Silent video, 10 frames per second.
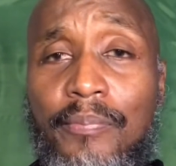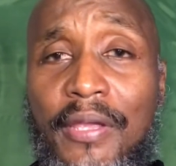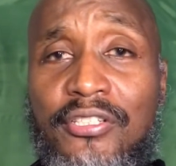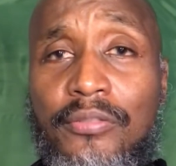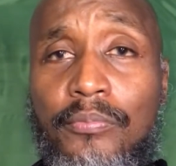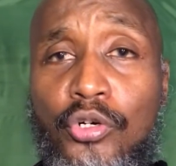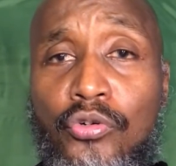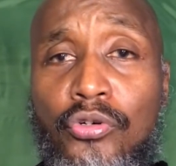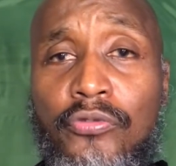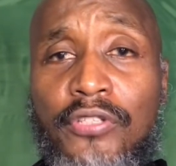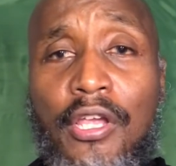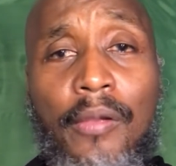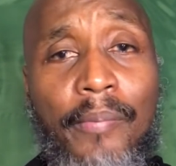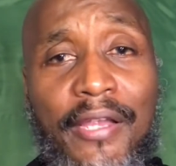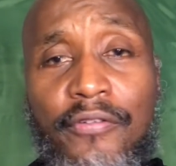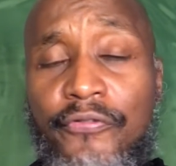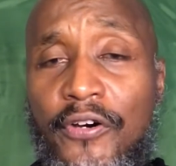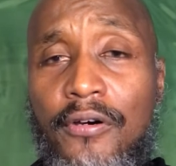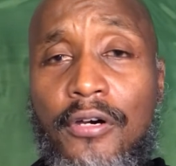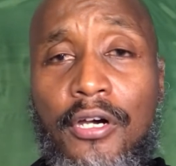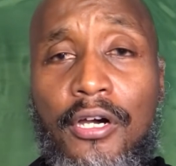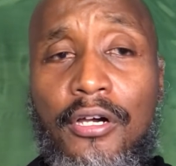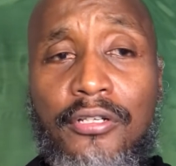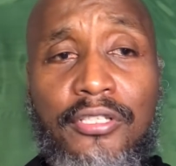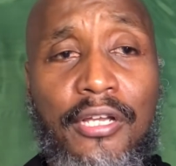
make some moves, making phone calls.